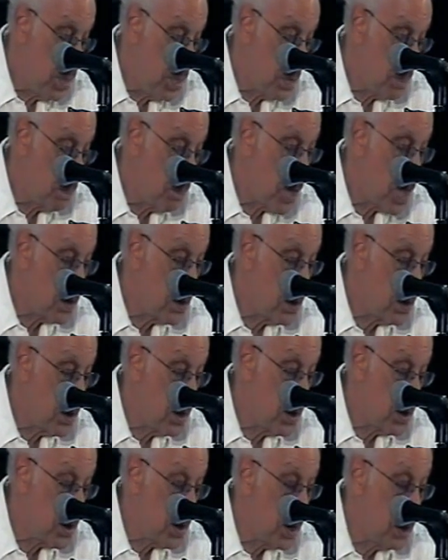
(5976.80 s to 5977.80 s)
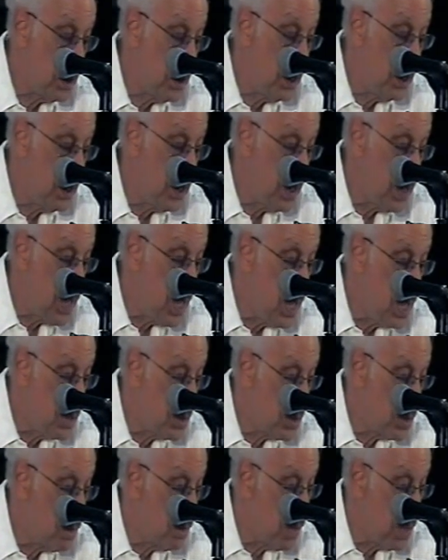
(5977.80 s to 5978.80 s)
these processes, certainly in the
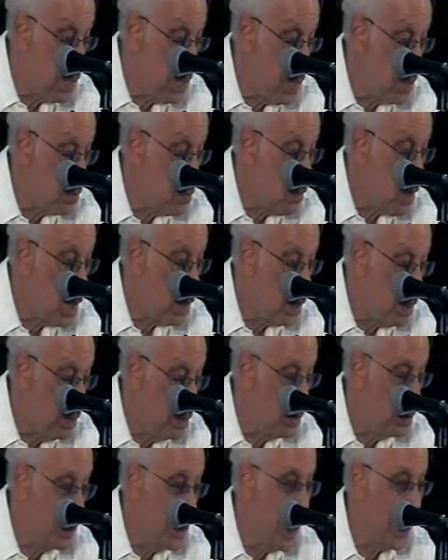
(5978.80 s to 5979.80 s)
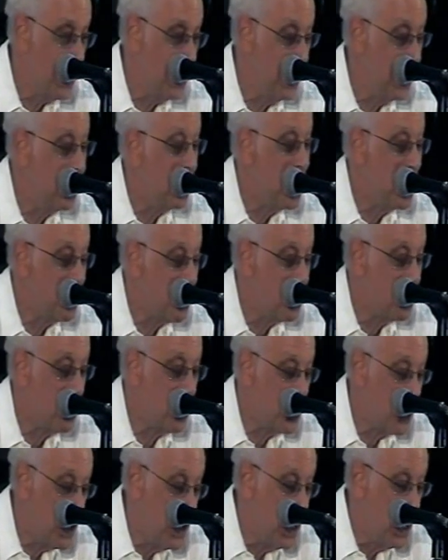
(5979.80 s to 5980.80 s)
case of at least one outstanding case, which
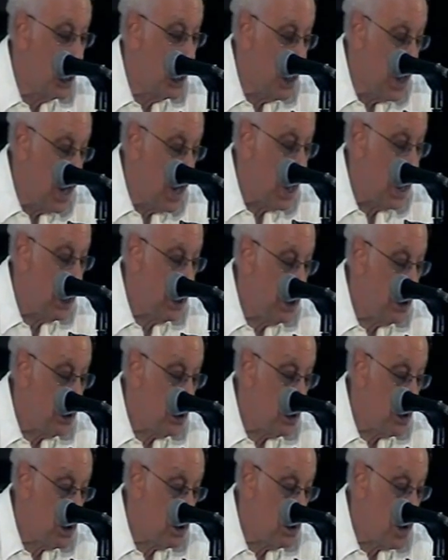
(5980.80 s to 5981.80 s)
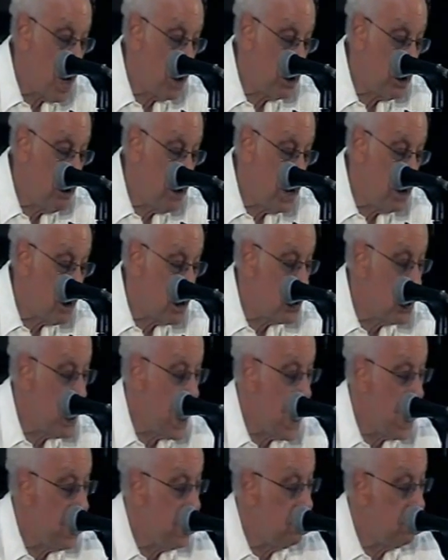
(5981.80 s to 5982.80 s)
is, you know, the document was
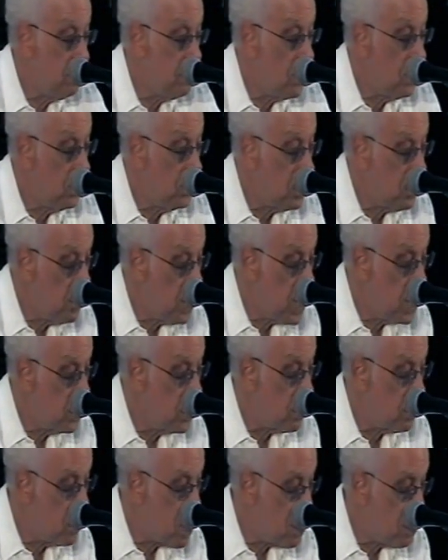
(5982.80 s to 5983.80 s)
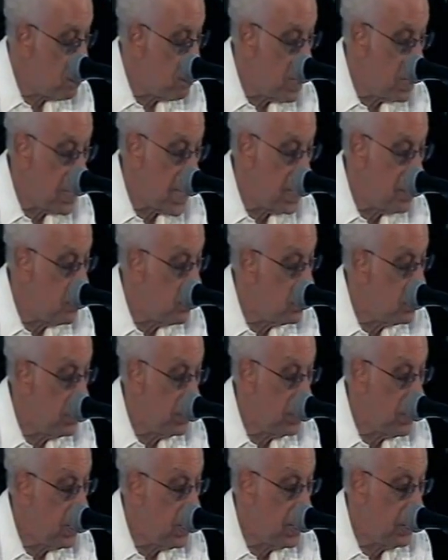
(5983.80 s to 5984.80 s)
lying in front of heads of government. I don't
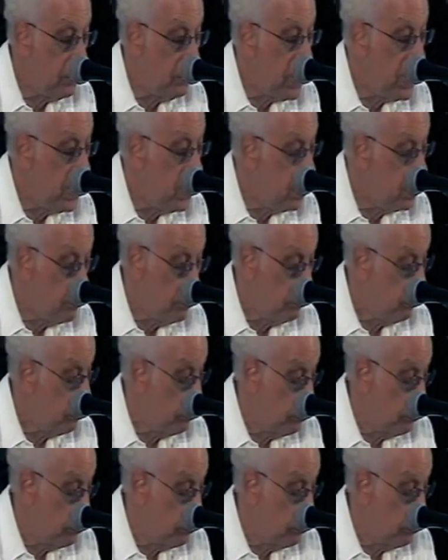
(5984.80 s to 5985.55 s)
think they had read it,